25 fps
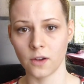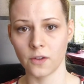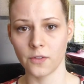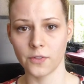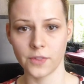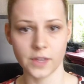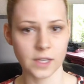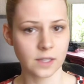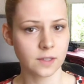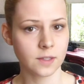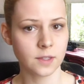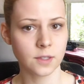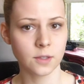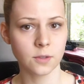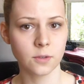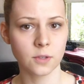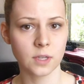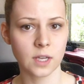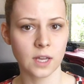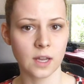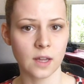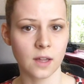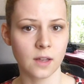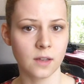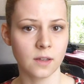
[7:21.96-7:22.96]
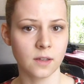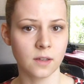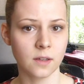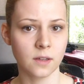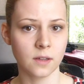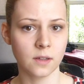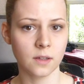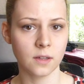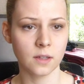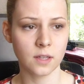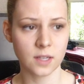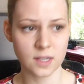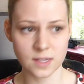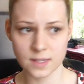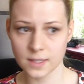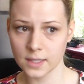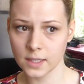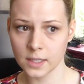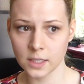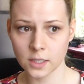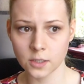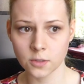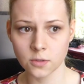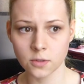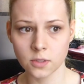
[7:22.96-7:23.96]
Things you can
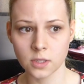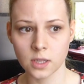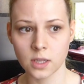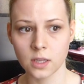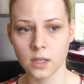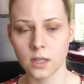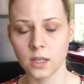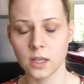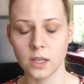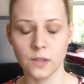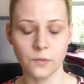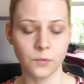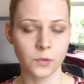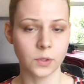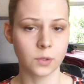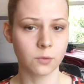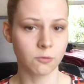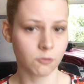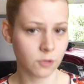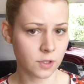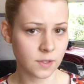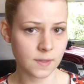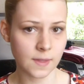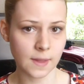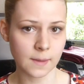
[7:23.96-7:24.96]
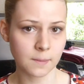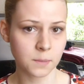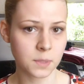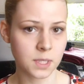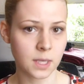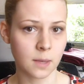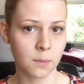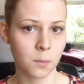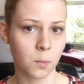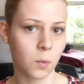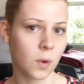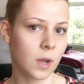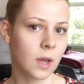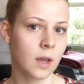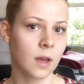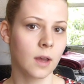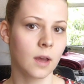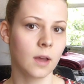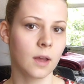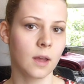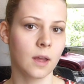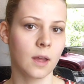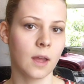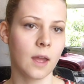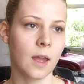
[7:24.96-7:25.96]
easily Google if you read them
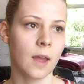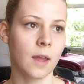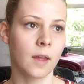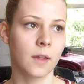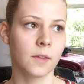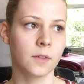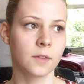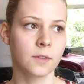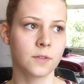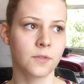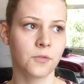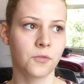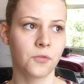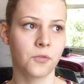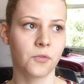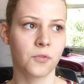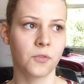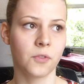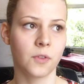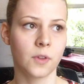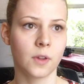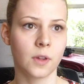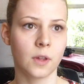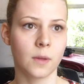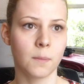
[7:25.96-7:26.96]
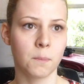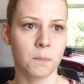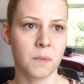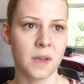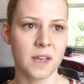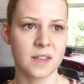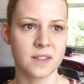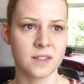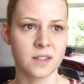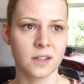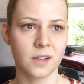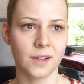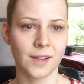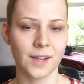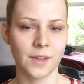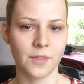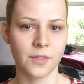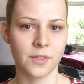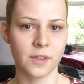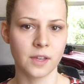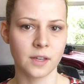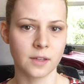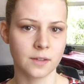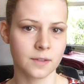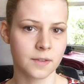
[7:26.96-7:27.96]
somewhere, and basically
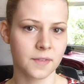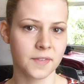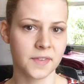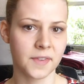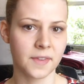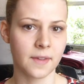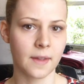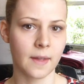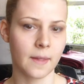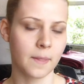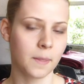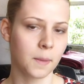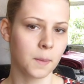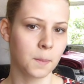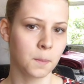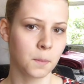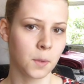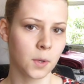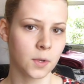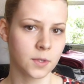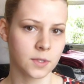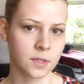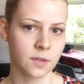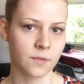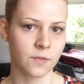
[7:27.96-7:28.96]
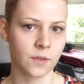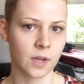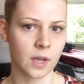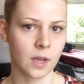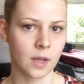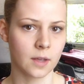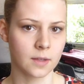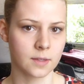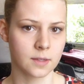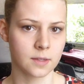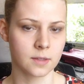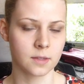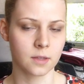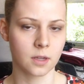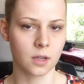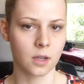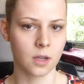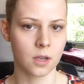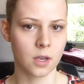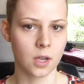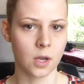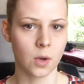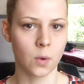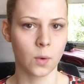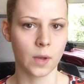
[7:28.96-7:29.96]
things that most of us
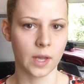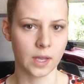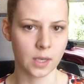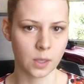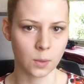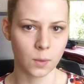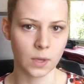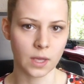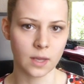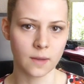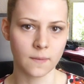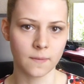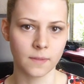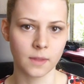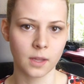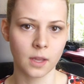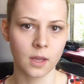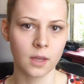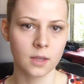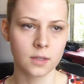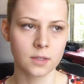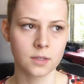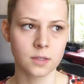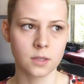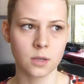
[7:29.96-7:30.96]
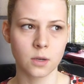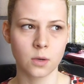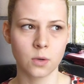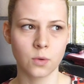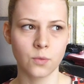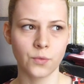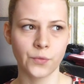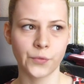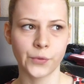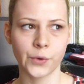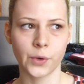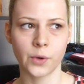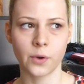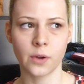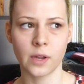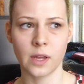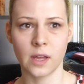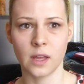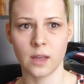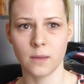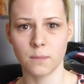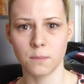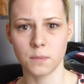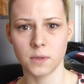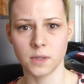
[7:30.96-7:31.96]
know anyway. So for
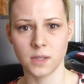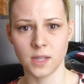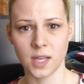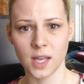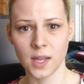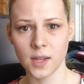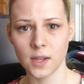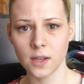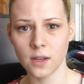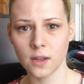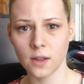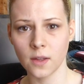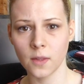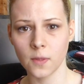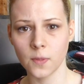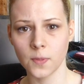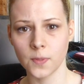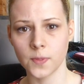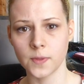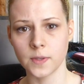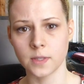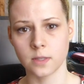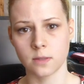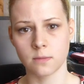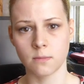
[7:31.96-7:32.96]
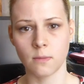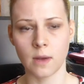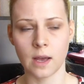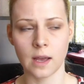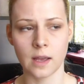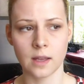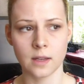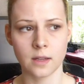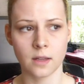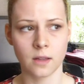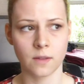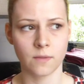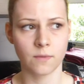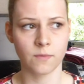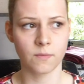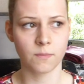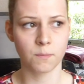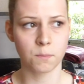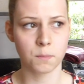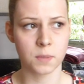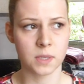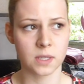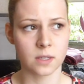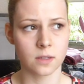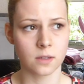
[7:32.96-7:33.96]
a beginner this might have
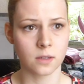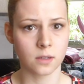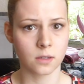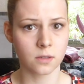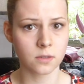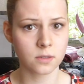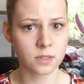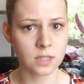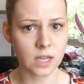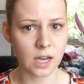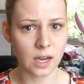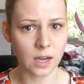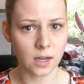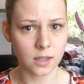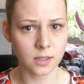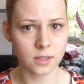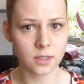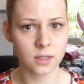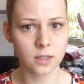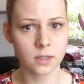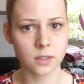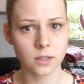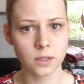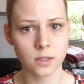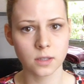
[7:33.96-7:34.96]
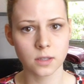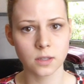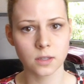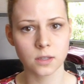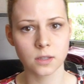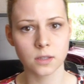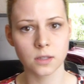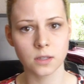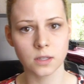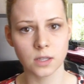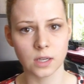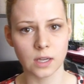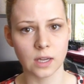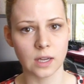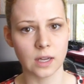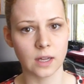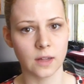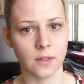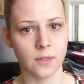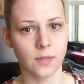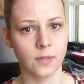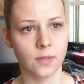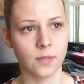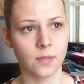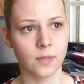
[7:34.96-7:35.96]
been a good article
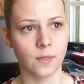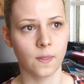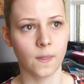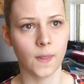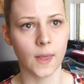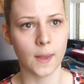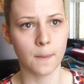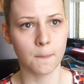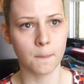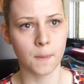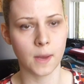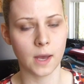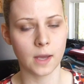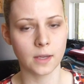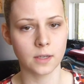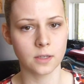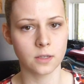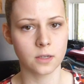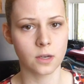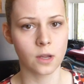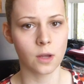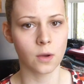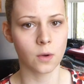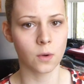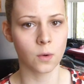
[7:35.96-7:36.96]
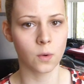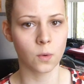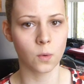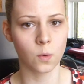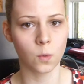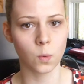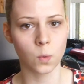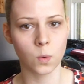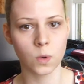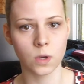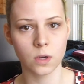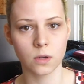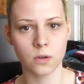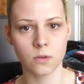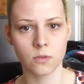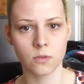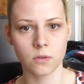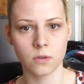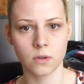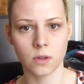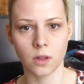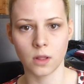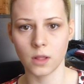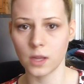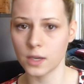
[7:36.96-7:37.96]
and they might know
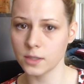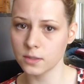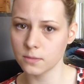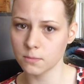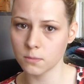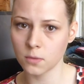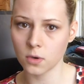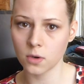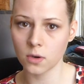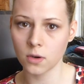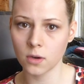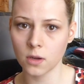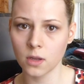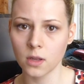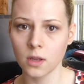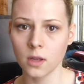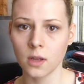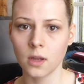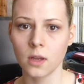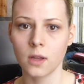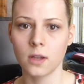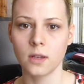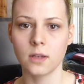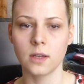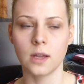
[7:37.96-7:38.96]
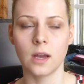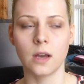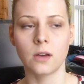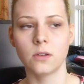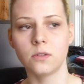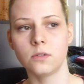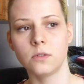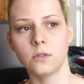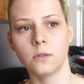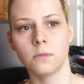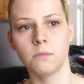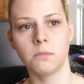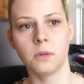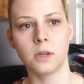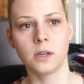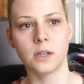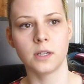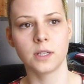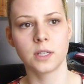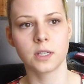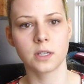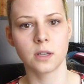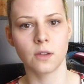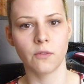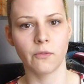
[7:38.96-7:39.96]
a lot more now,
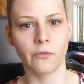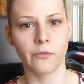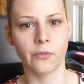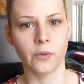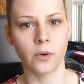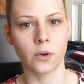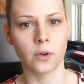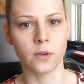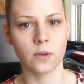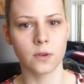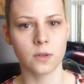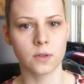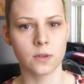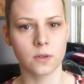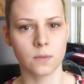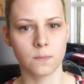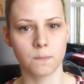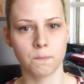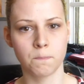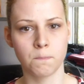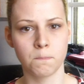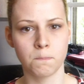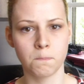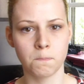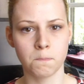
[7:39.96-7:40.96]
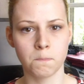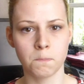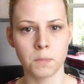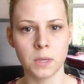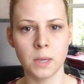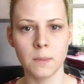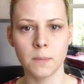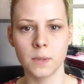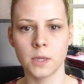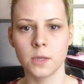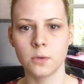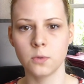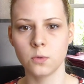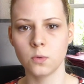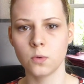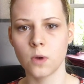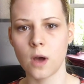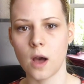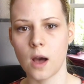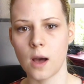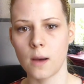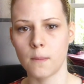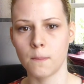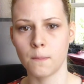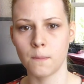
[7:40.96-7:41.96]
but for people who
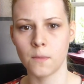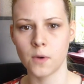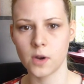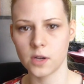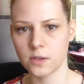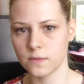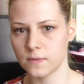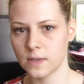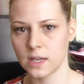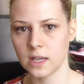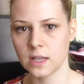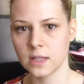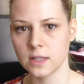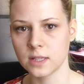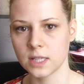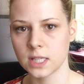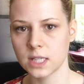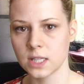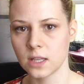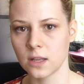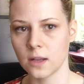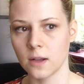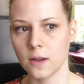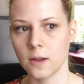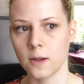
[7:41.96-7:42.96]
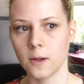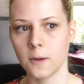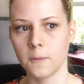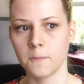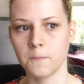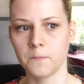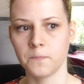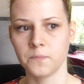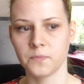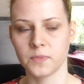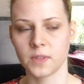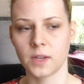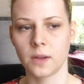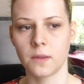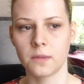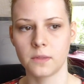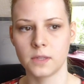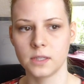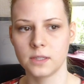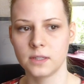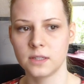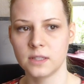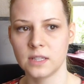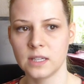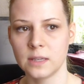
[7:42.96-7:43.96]
are more advanced,
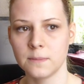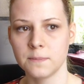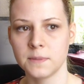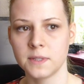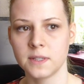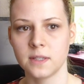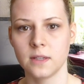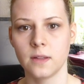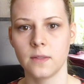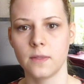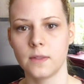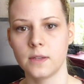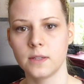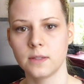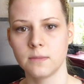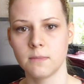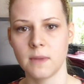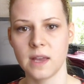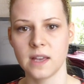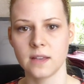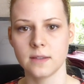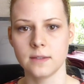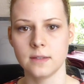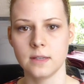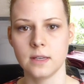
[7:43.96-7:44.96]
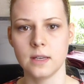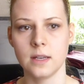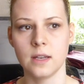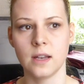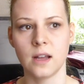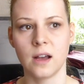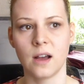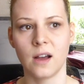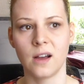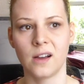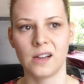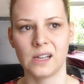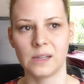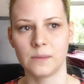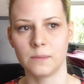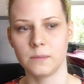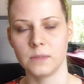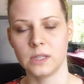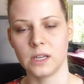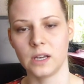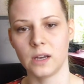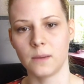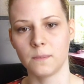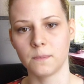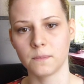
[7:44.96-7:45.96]
the tips in this magazine are
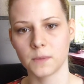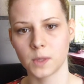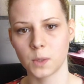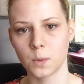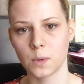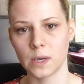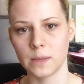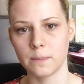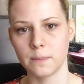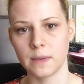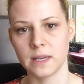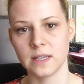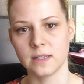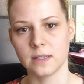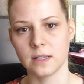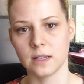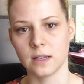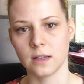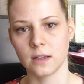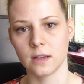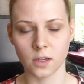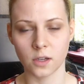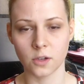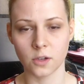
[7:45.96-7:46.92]
quite basic.